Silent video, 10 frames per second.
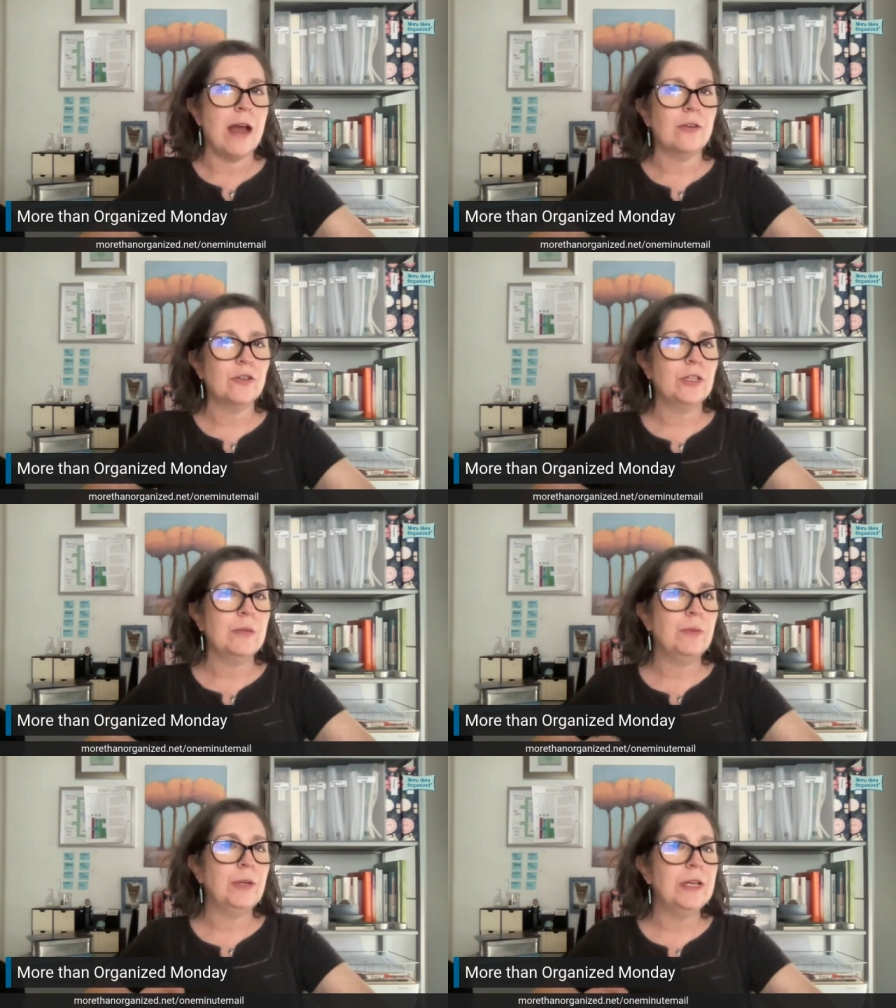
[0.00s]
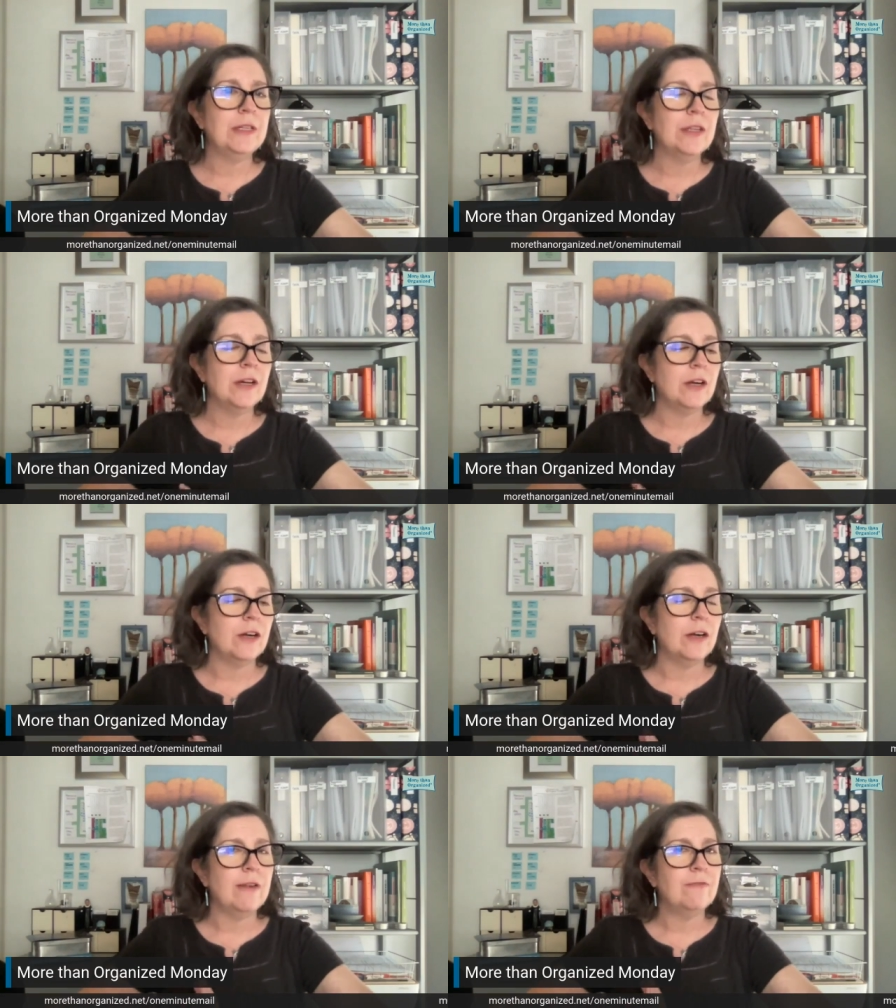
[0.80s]
actually putting
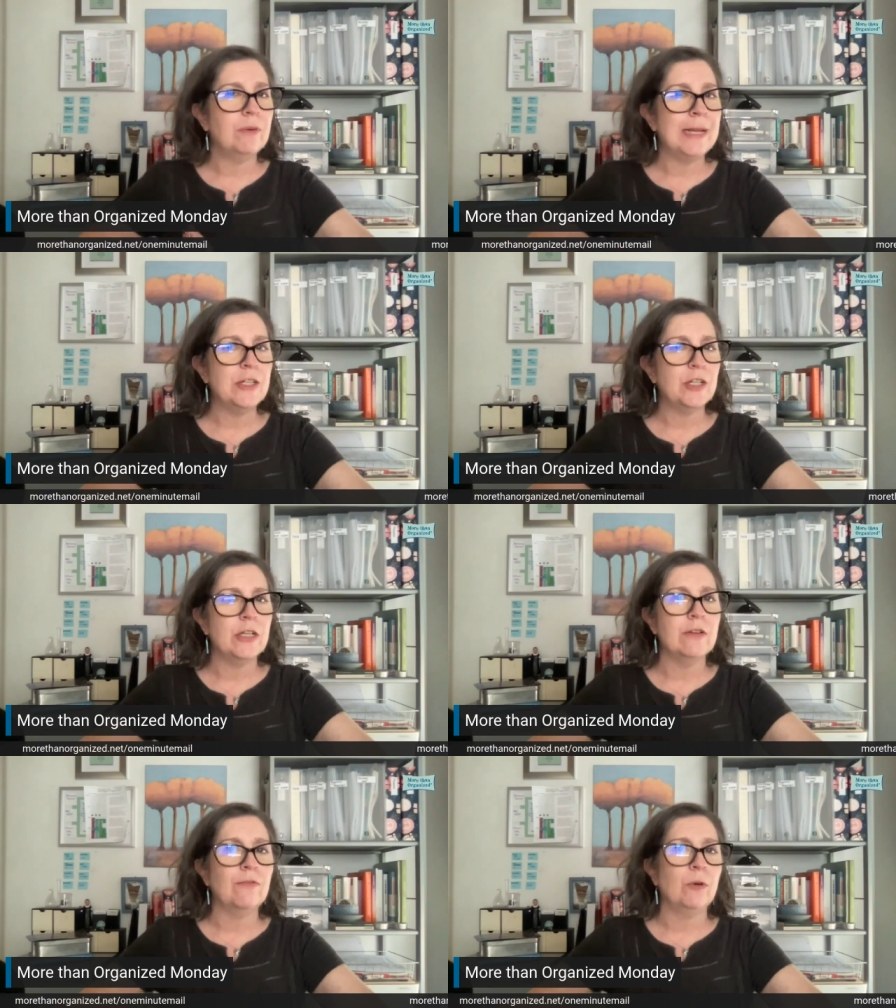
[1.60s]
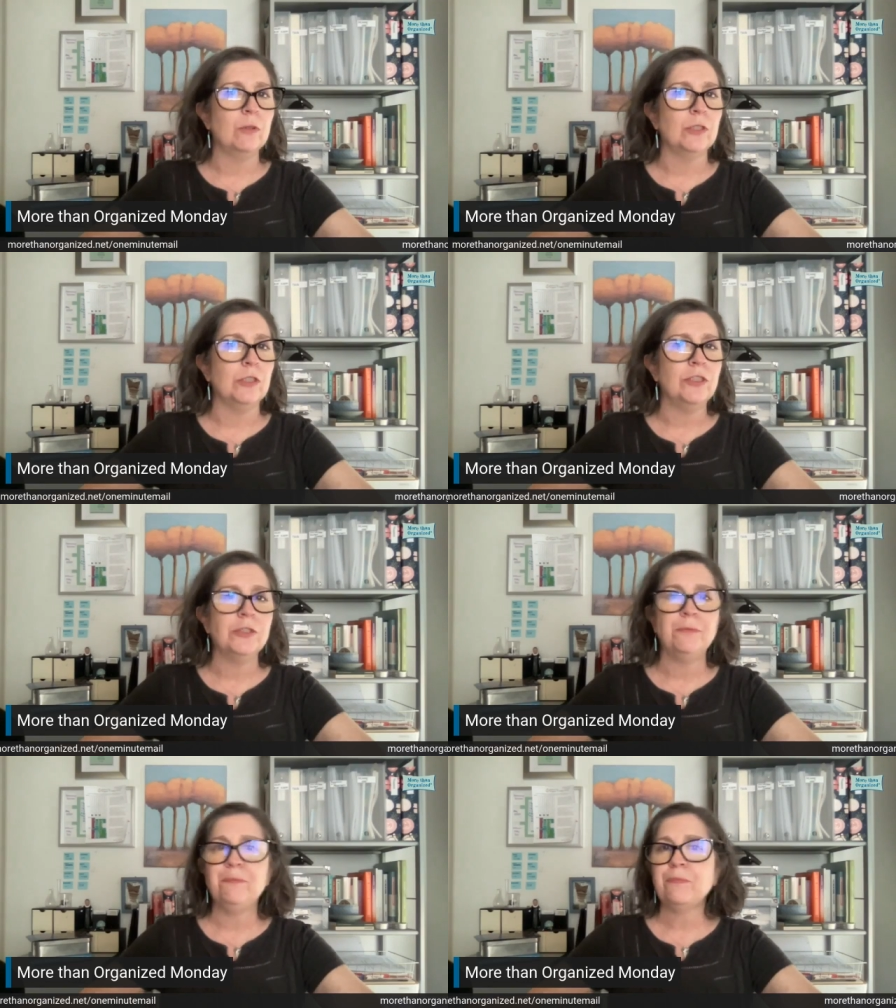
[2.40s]
their information into folders